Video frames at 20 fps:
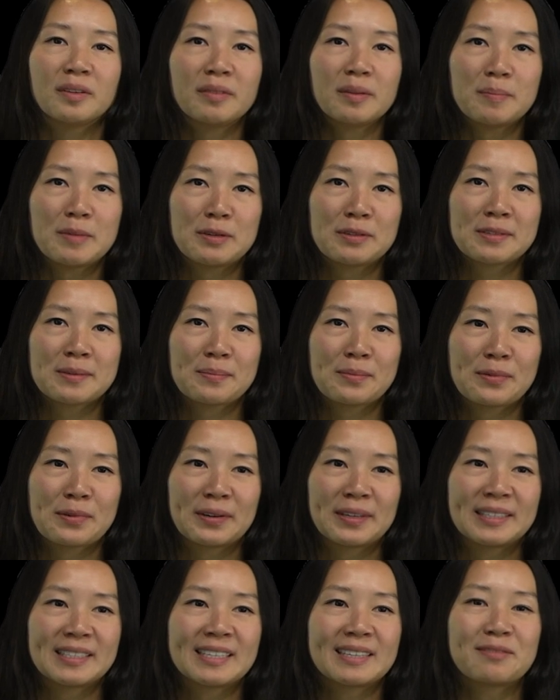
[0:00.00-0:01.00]
of the most
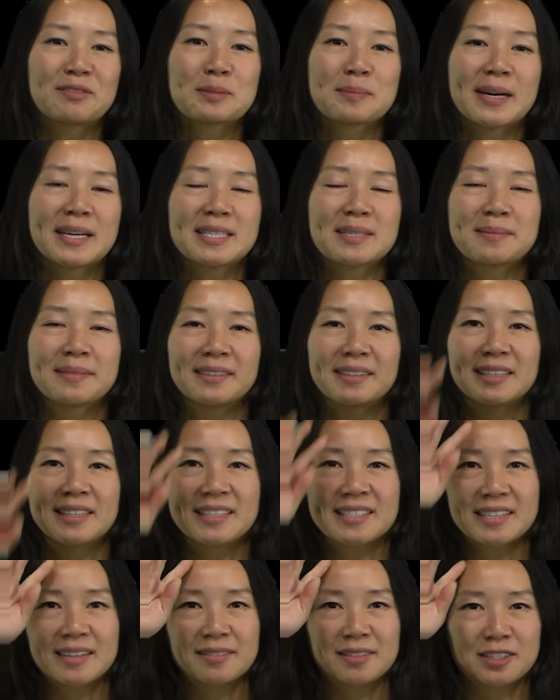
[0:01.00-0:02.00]
important
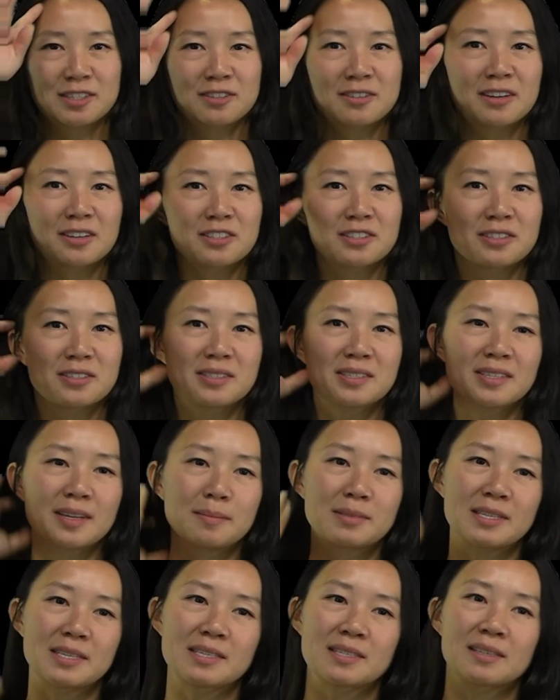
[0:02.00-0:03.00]
responsibilities of the structure's
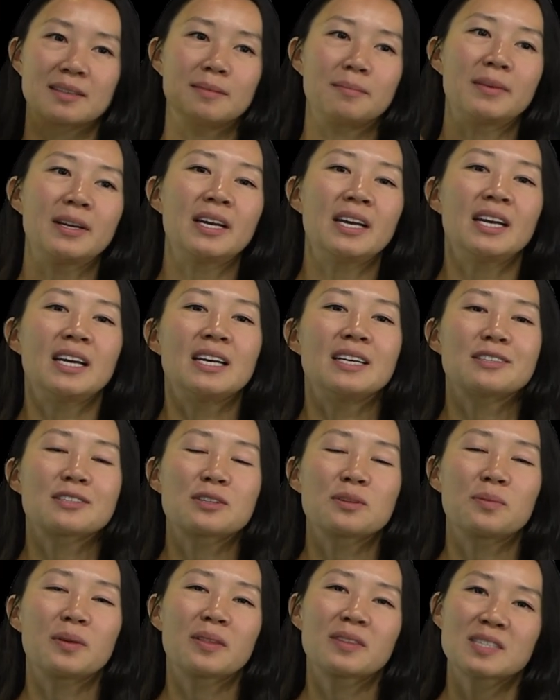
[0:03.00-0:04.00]
subsystem is
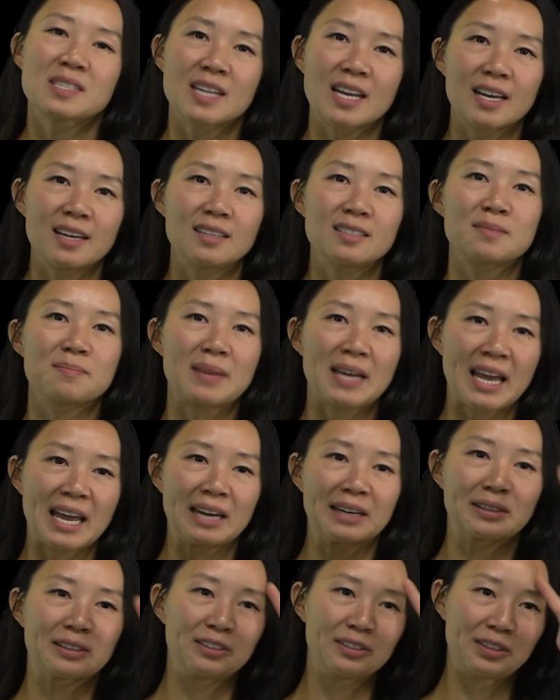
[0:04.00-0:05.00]
to withstand
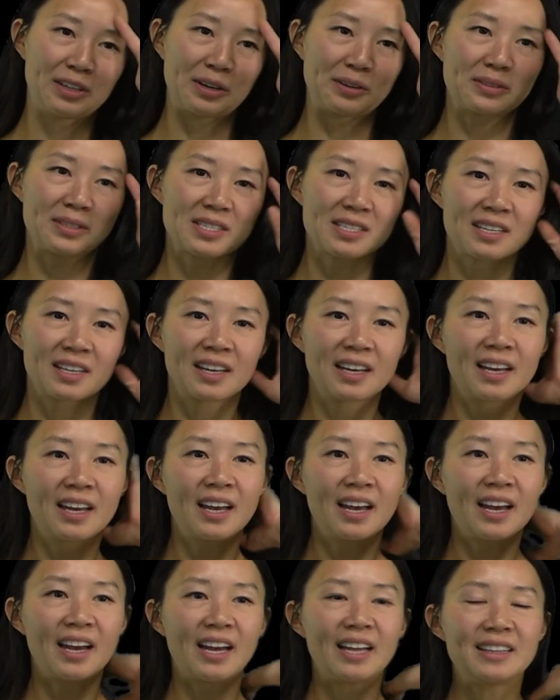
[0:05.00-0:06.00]
mechanical loads.
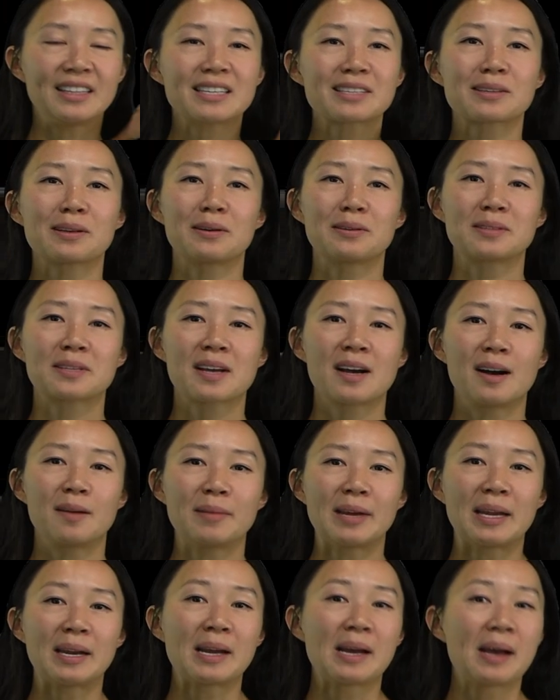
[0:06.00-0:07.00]
And these loads come
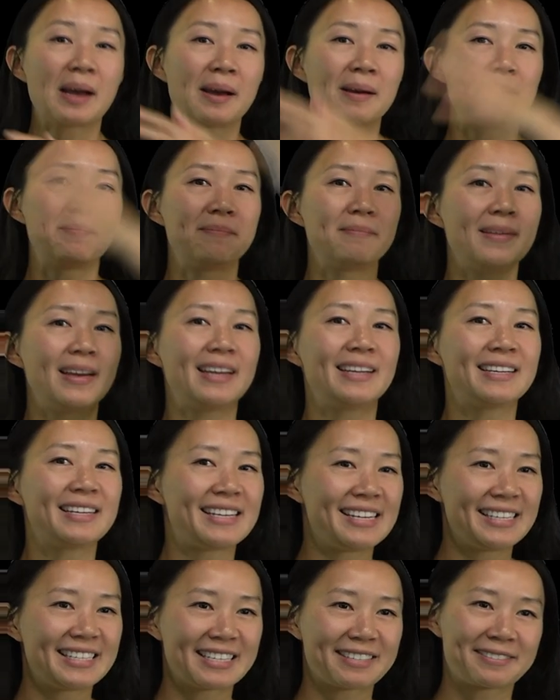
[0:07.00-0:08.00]
in
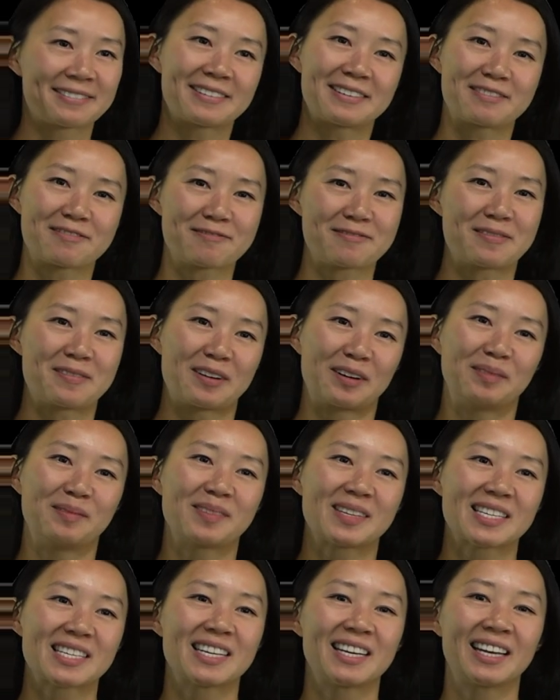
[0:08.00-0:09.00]
many different
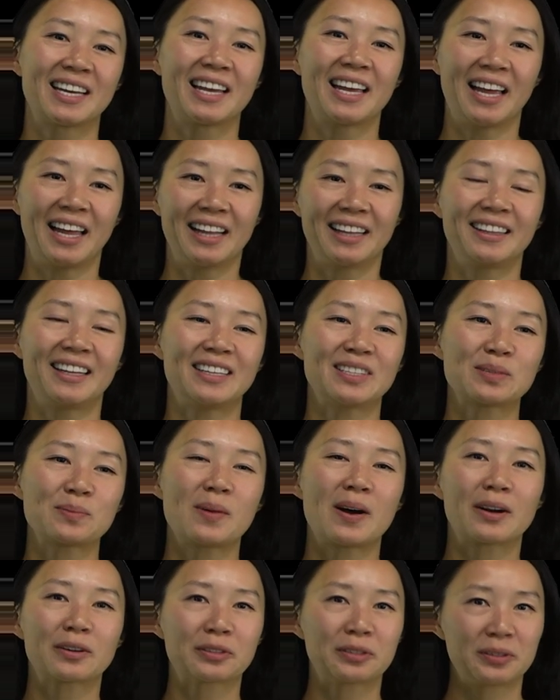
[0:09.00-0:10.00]
forms. Let's
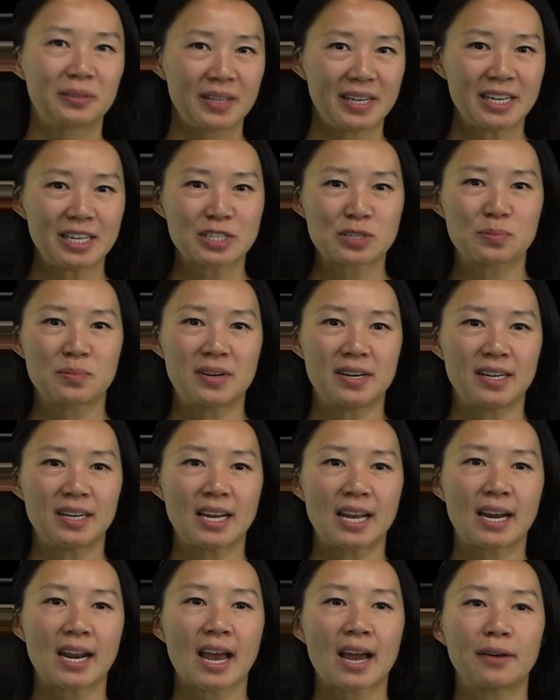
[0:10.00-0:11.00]
walk through each one
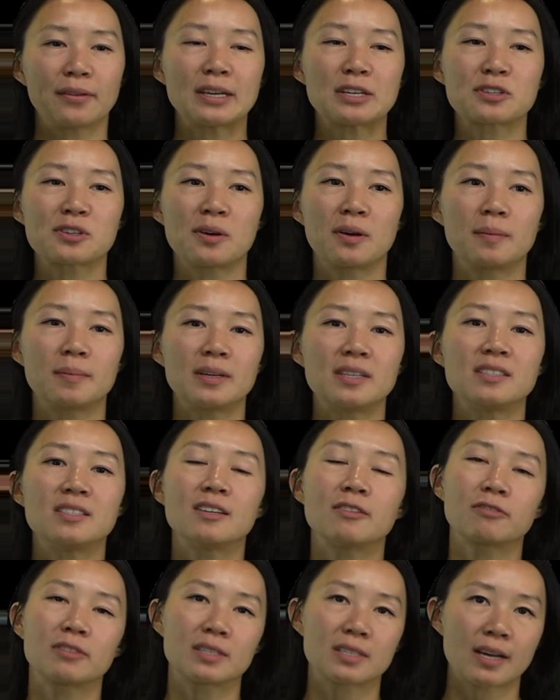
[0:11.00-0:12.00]
and how they show up in
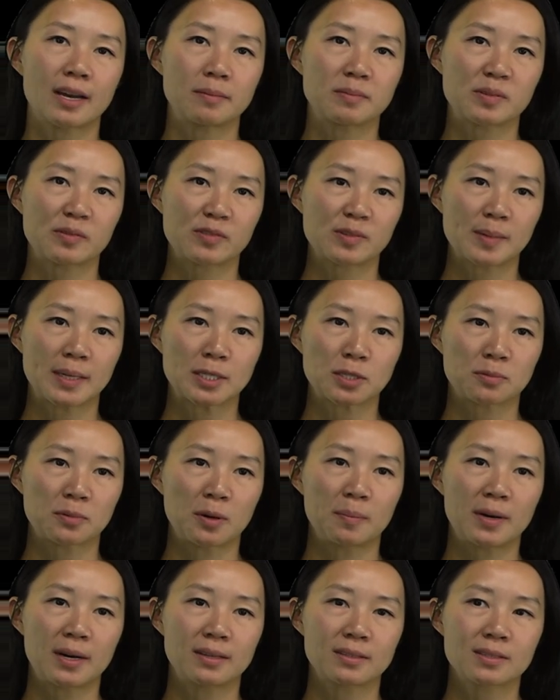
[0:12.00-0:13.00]
different types of space
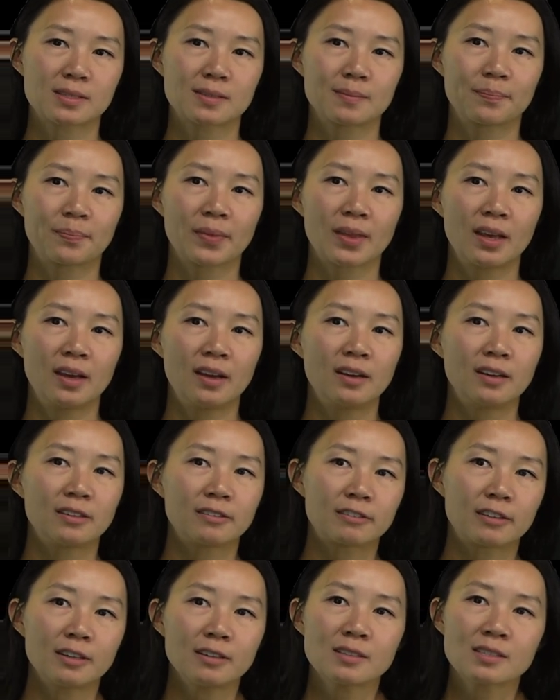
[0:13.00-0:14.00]
robots.
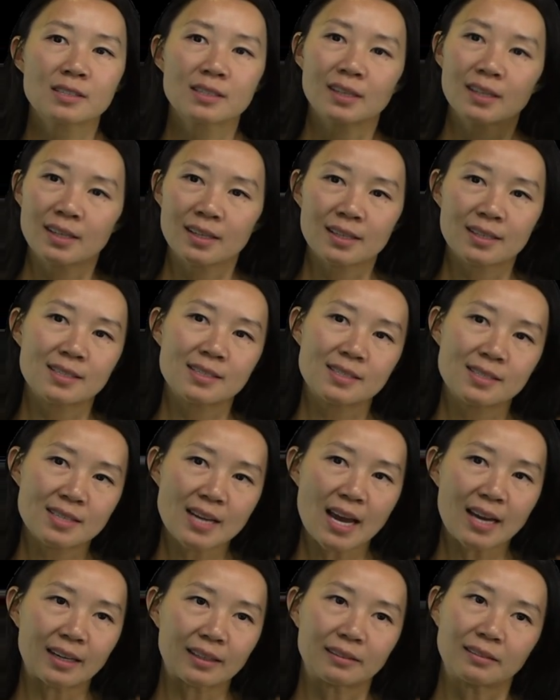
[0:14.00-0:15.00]
First,
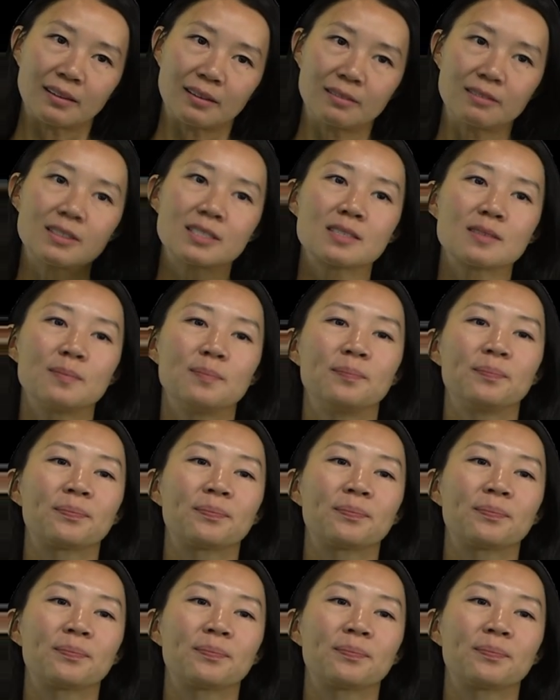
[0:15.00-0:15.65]
static loads.